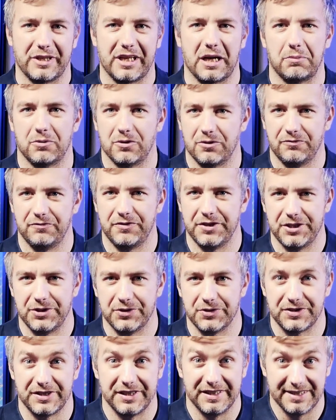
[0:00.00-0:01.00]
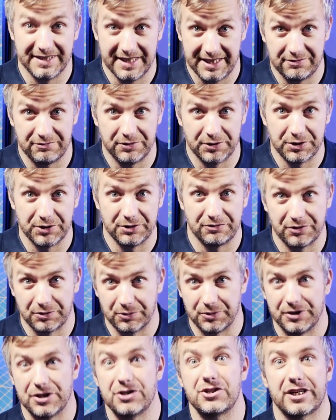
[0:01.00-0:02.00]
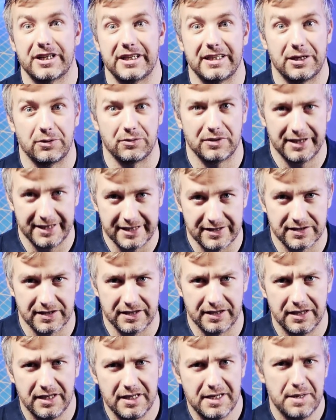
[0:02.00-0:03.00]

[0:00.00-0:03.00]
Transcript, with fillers: be a couple of videos in there for you if you want to check it out later.